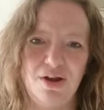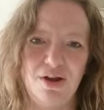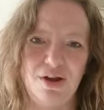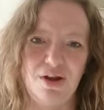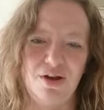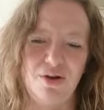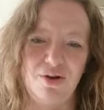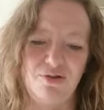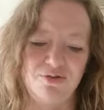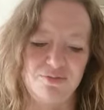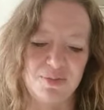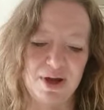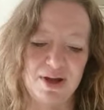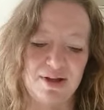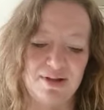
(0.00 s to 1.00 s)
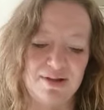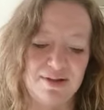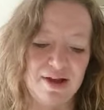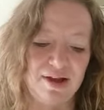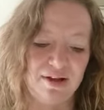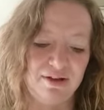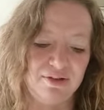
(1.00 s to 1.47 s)
of my
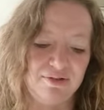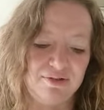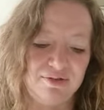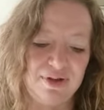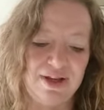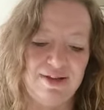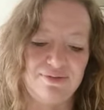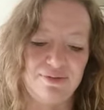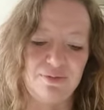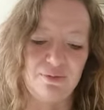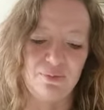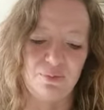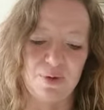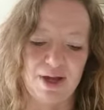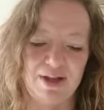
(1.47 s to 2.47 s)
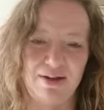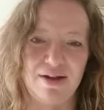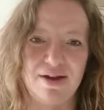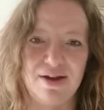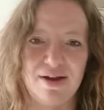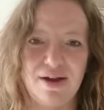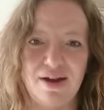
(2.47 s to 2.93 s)
life, even
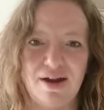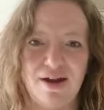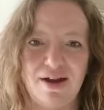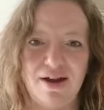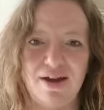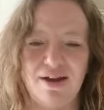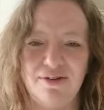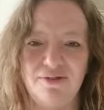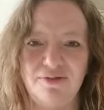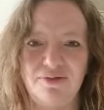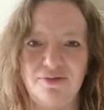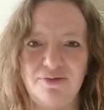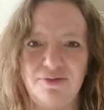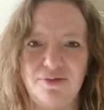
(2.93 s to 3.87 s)
when I have